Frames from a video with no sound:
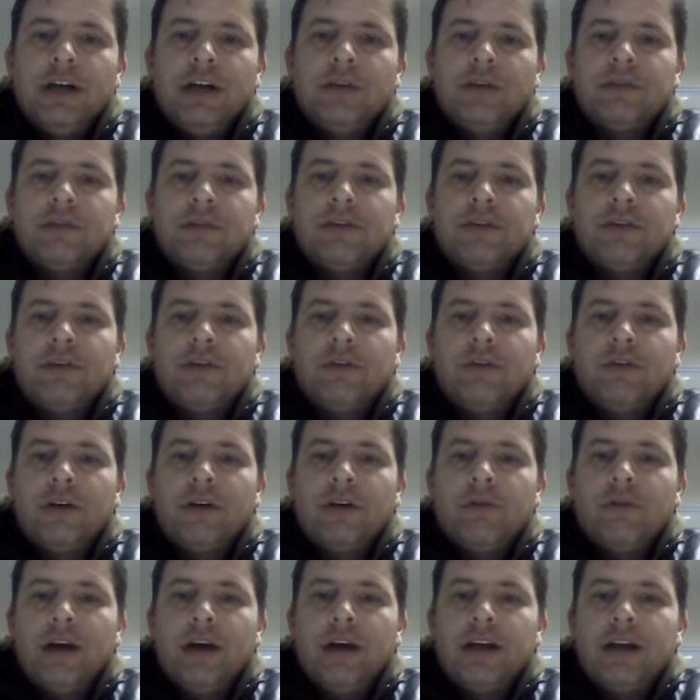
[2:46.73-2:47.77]
In some of our
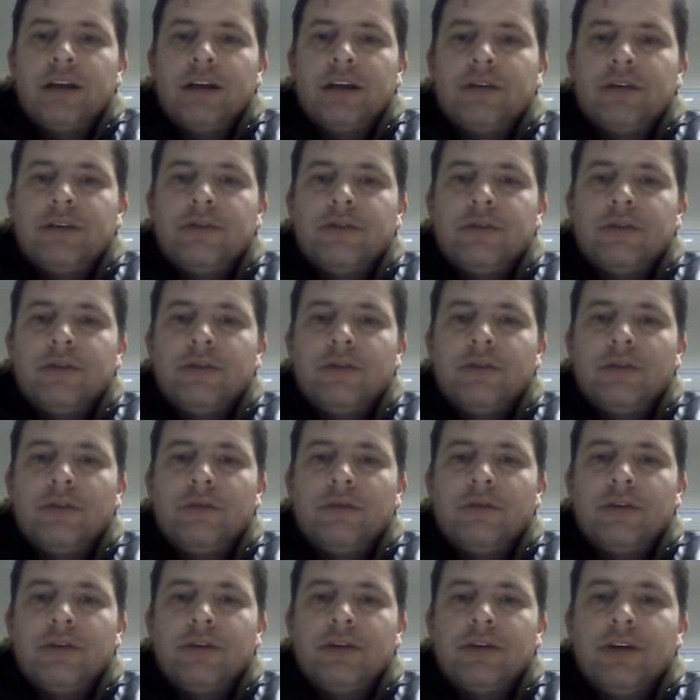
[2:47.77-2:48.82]
writings,
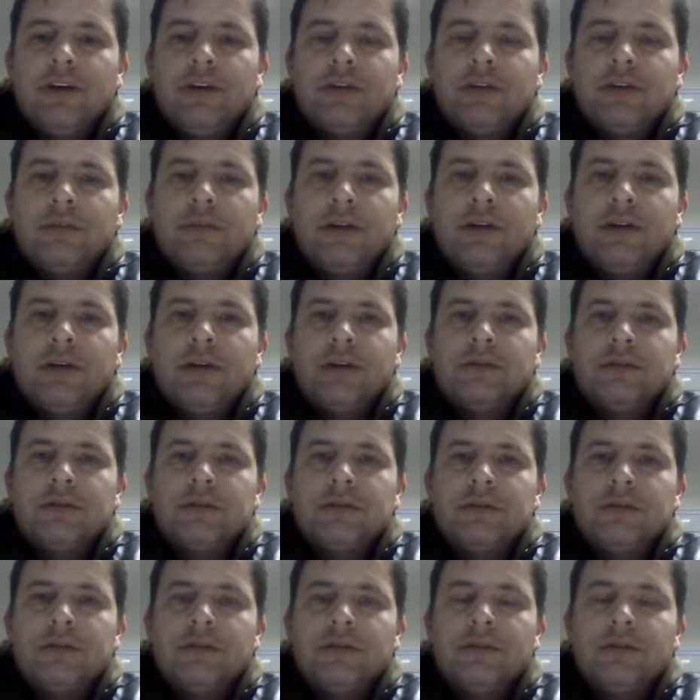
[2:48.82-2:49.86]
we talked about,
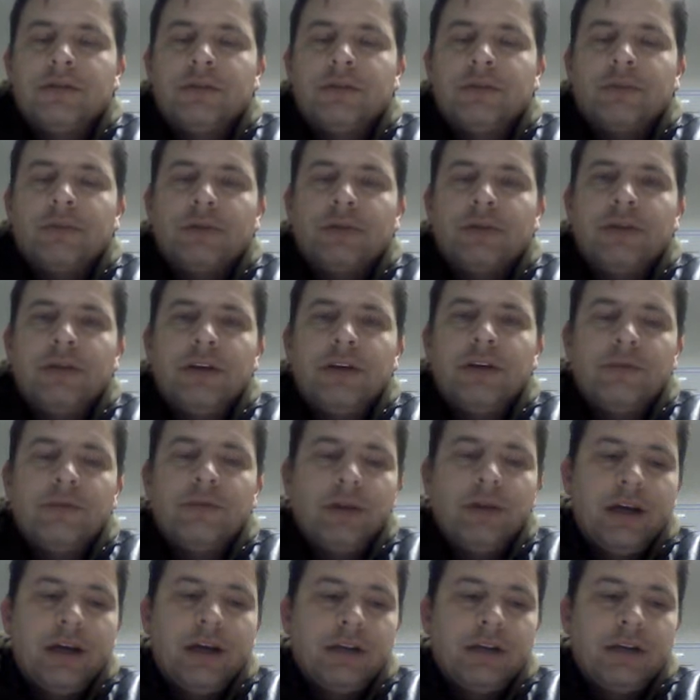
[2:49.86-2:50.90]
or some of the readings
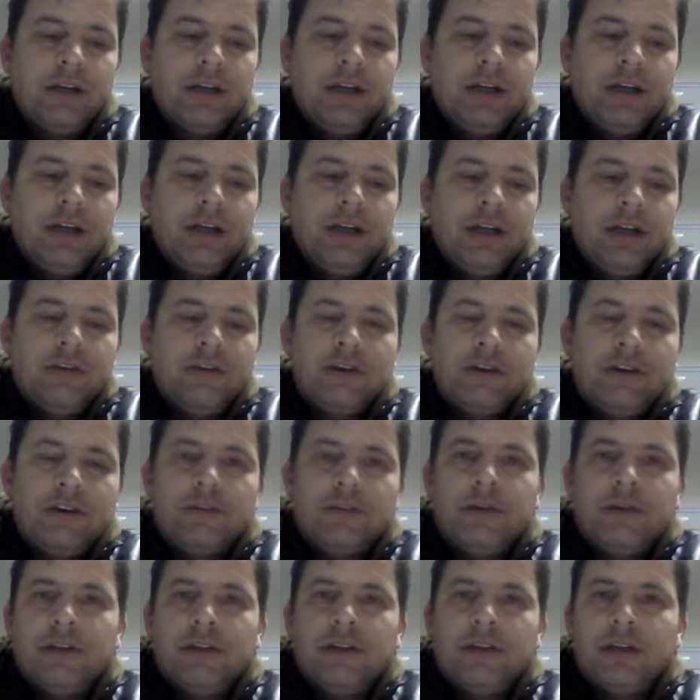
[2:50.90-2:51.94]
we had, talked
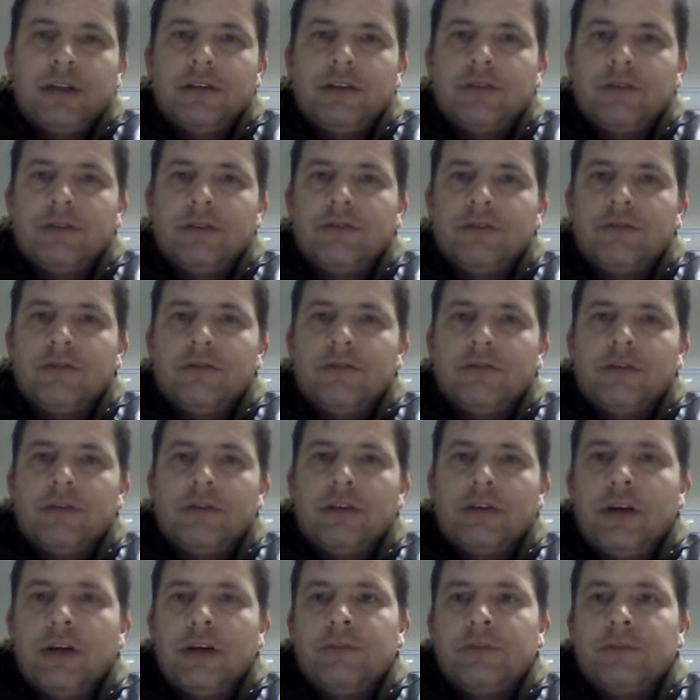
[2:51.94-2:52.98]
about that there's
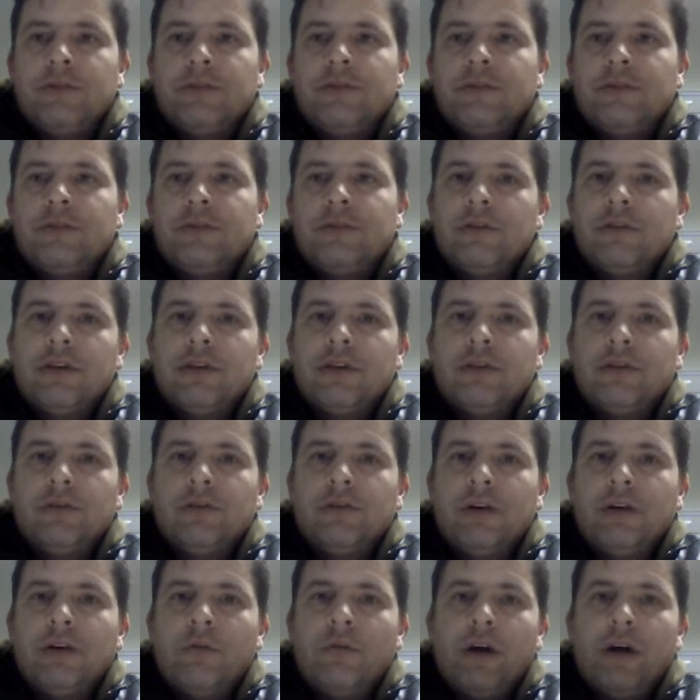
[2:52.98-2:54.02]
clubs,
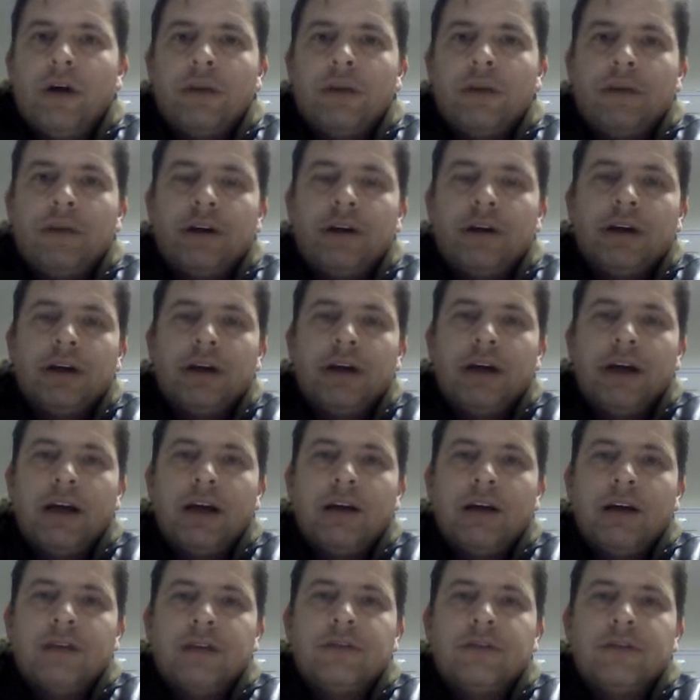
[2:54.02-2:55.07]
that white America
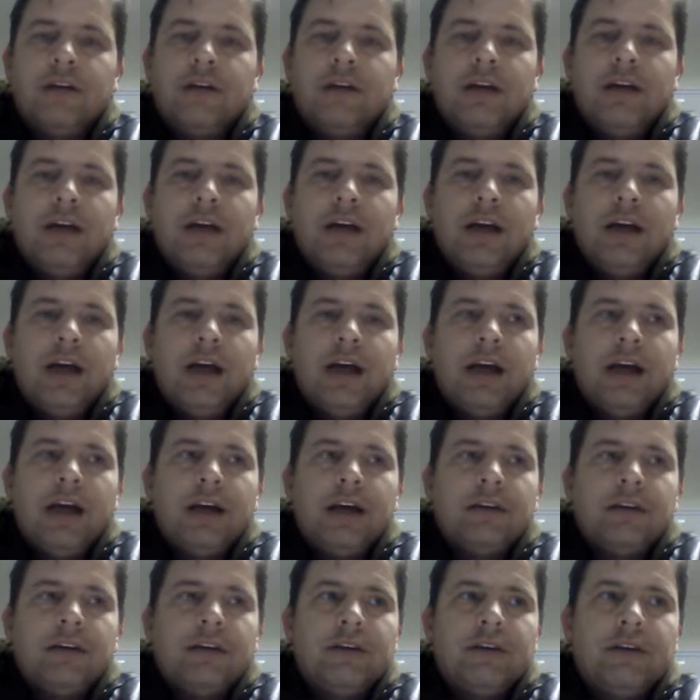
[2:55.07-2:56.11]
has,
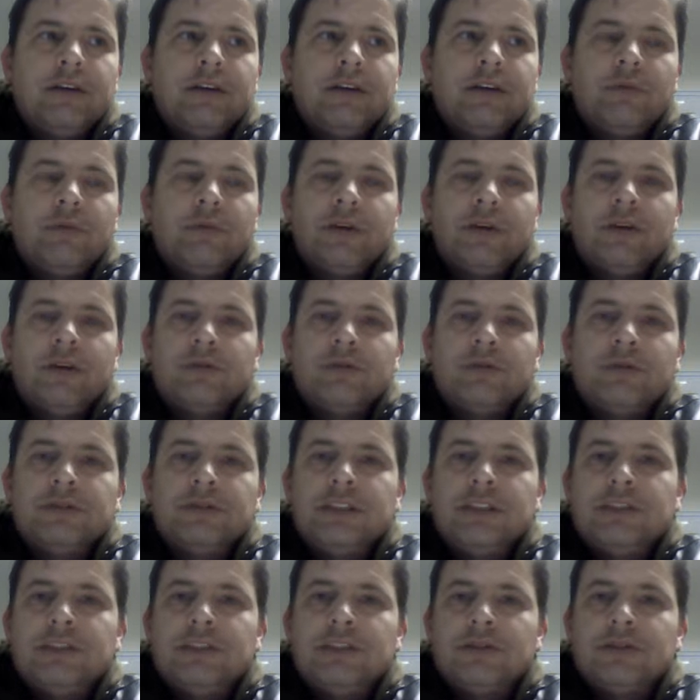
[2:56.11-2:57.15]
and that we don't
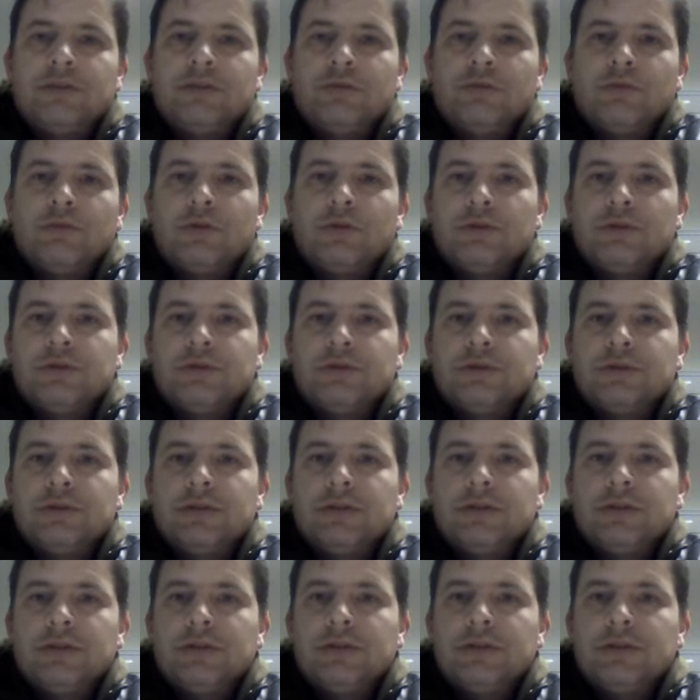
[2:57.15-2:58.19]
teach the rules
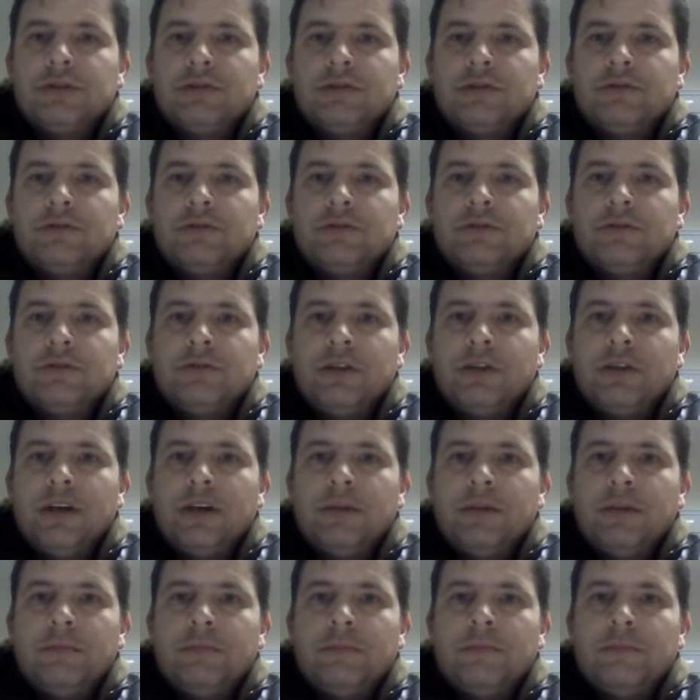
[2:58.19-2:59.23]
to
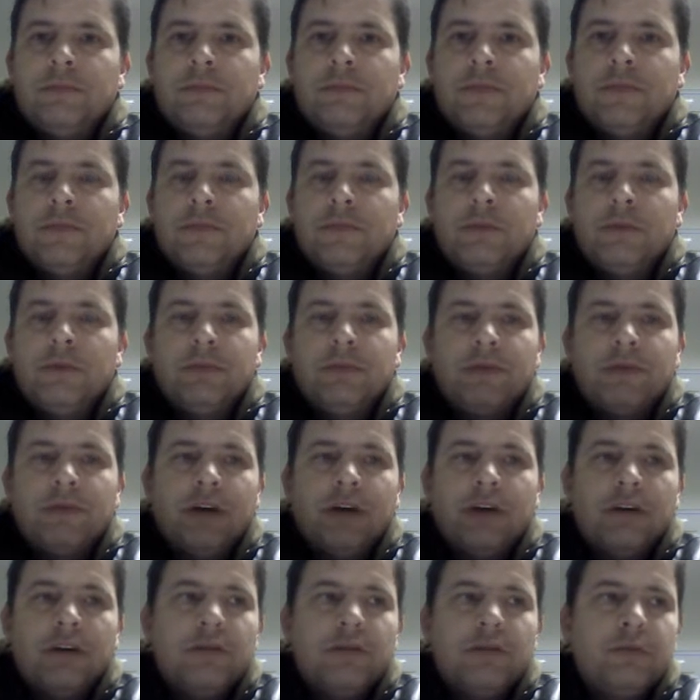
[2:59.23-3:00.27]
people of
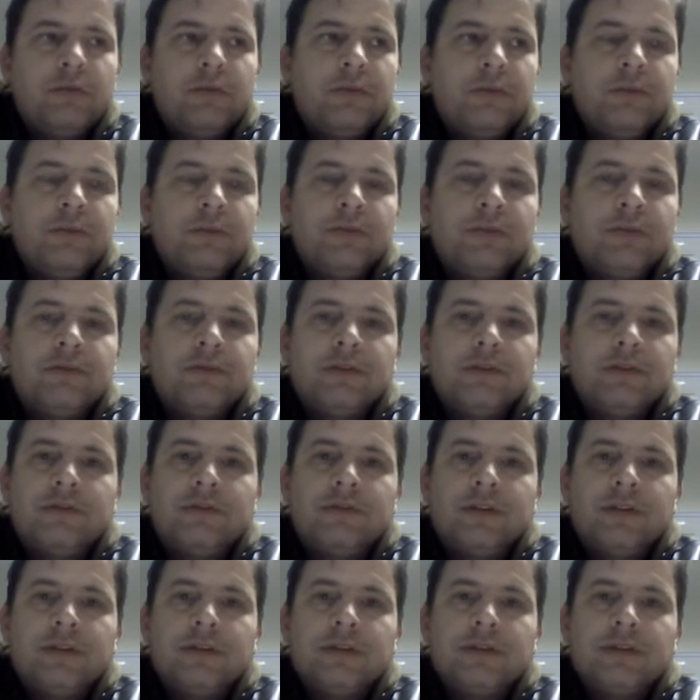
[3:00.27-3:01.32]
color or people of different